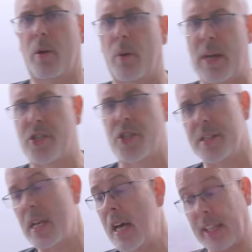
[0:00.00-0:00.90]

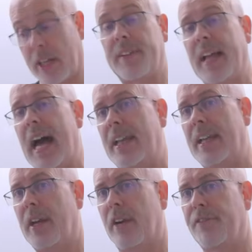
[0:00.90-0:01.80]
questions that are on the handout
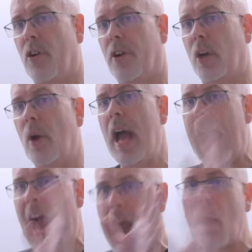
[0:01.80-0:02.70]
here for you,
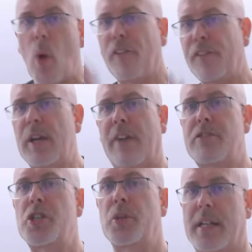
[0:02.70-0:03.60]
how often you have to
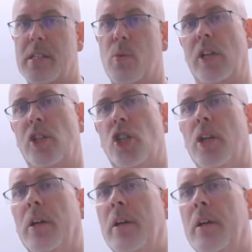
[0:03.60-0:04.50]
do that switch.
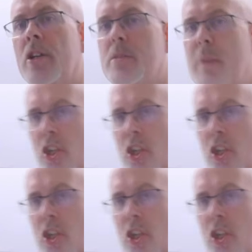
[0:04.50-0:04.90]
Just make